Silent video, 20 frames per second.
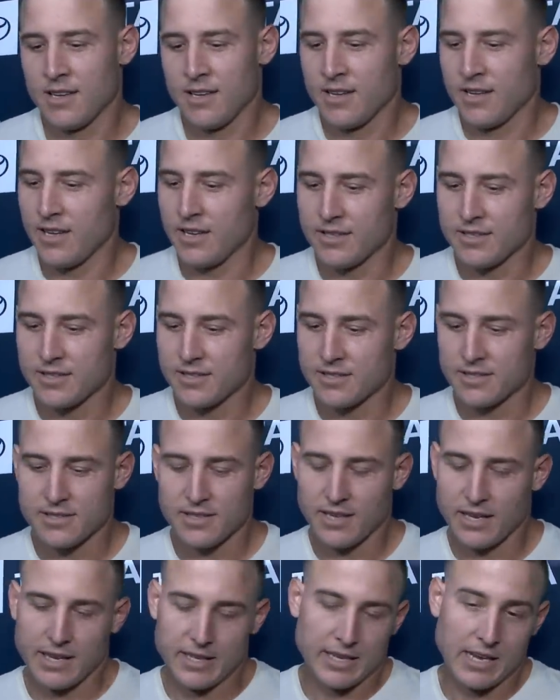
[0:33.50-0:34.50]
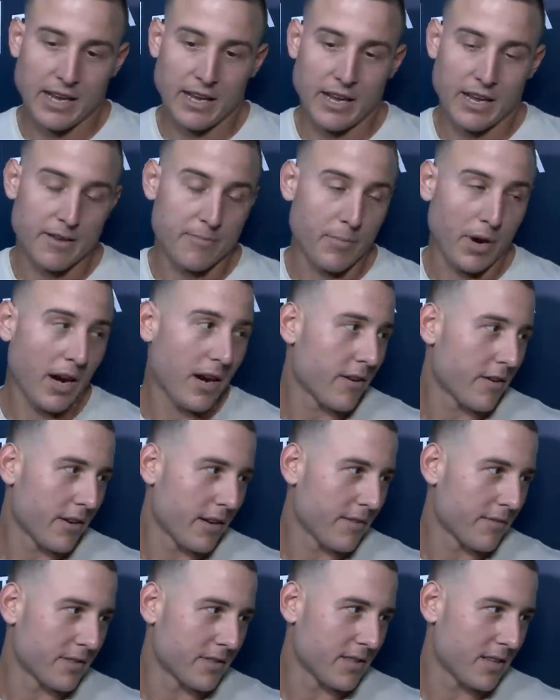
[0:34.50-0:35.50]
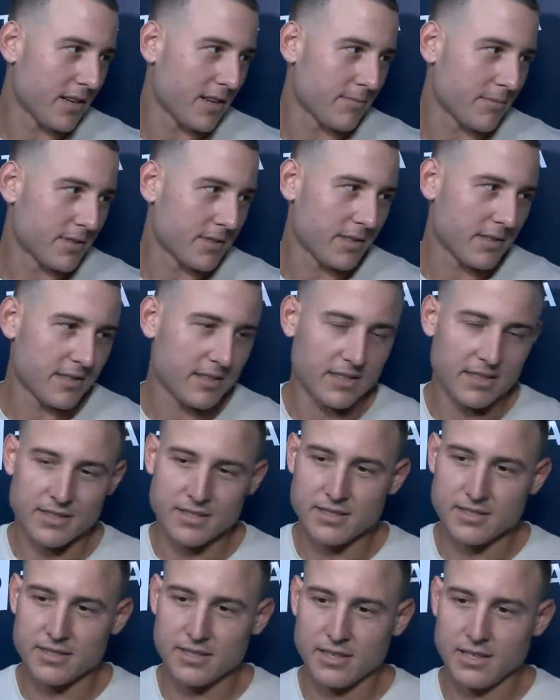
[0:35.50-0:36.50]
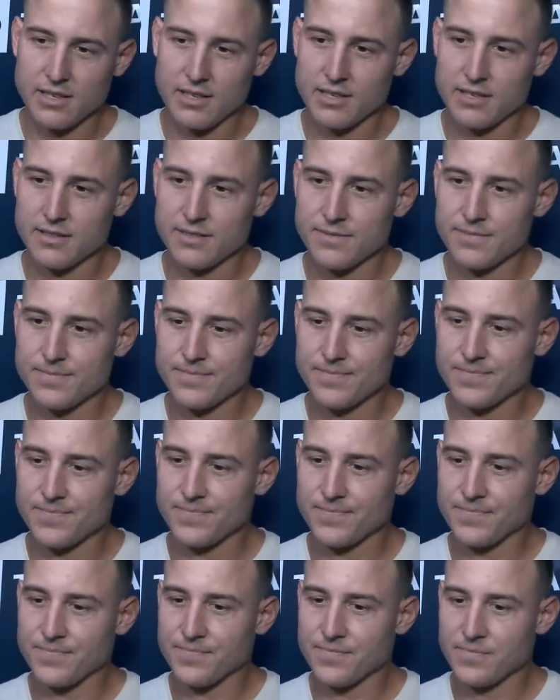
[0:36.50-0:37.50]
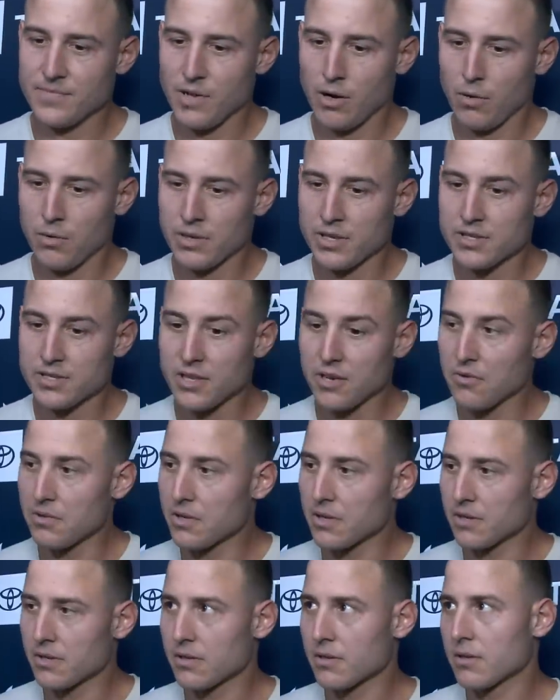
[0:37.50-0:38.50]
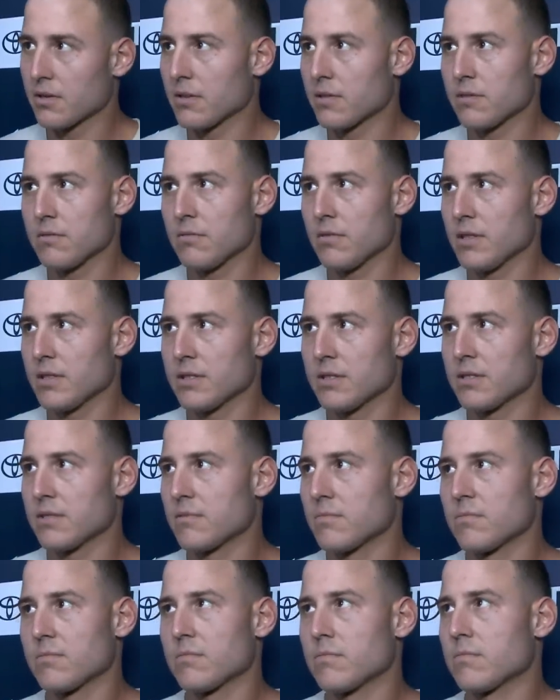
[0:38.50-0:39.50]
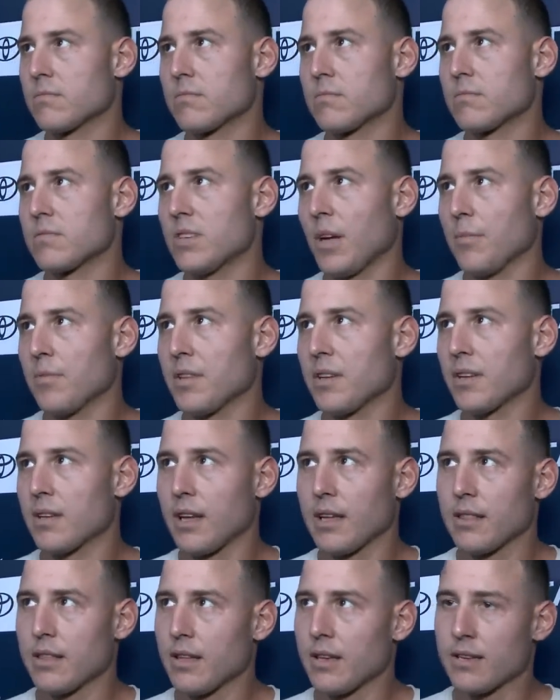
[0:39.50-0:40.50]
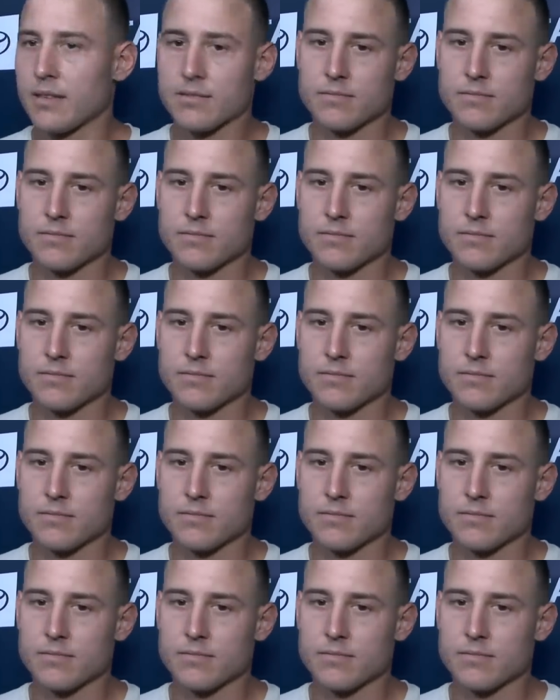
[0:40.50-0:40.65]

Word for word: it's, I kind of admire it every time. It just, it's, uh, you know, what he's doing is something I think